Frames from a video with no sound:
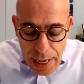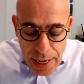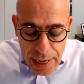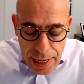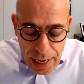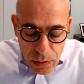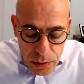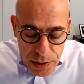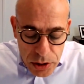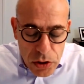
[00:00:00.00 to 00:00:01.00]
And
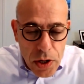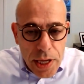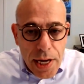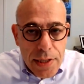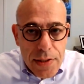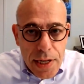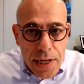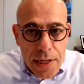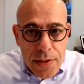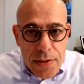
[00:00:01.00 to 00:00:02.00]
also joining us
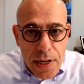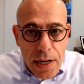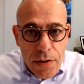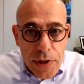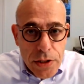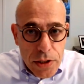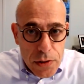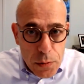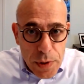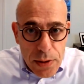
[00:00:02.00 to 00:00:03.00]
is
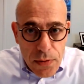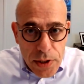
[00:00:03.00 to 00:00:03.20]
Richard Smith.